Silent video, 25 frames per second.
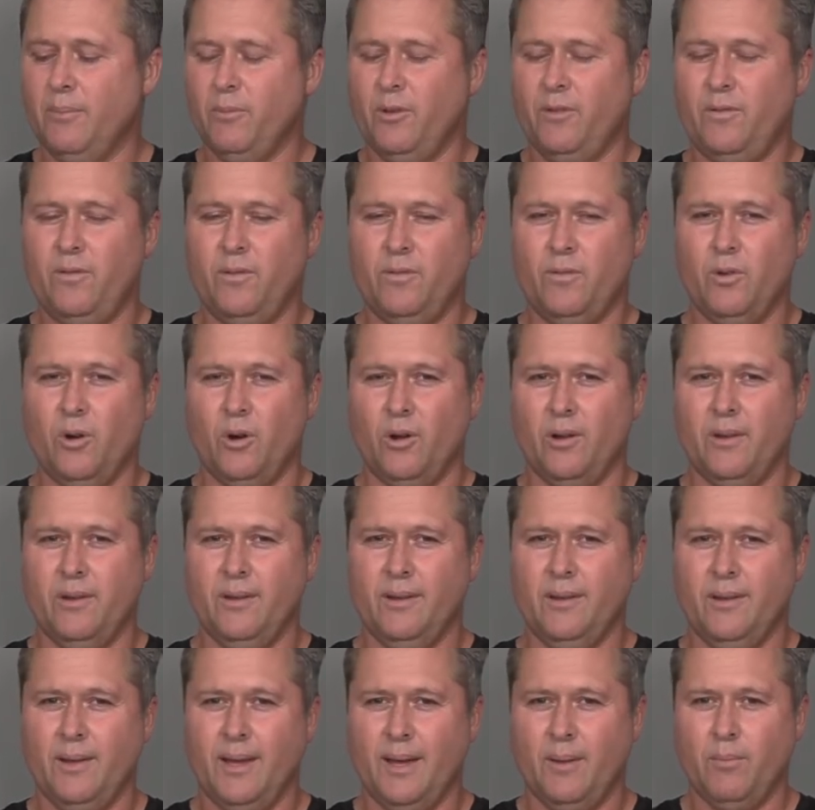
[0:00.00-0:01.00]
If you've got
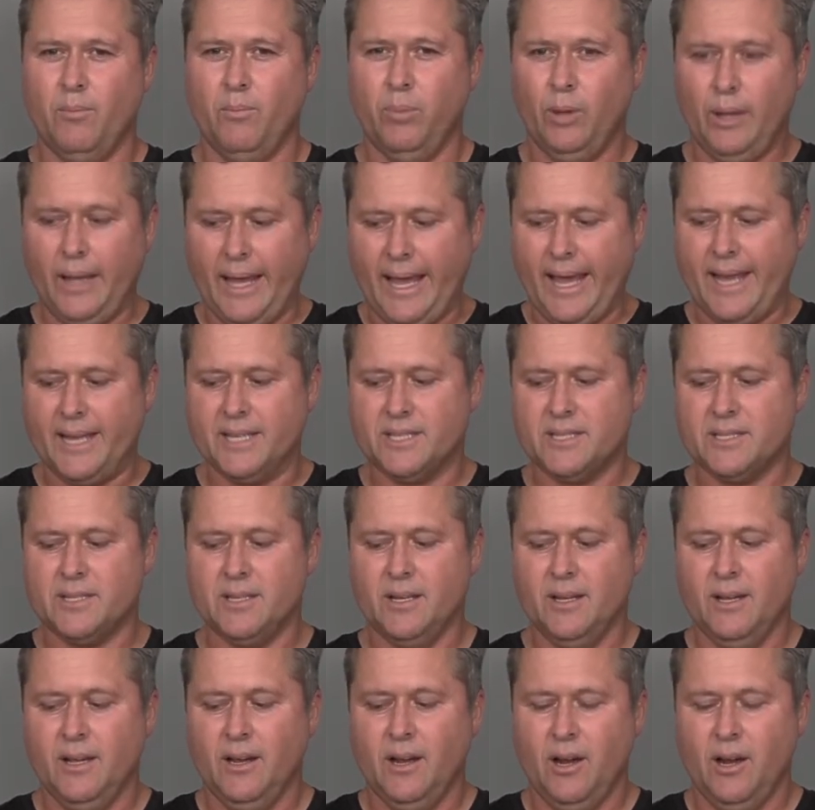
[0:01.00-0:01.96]
plants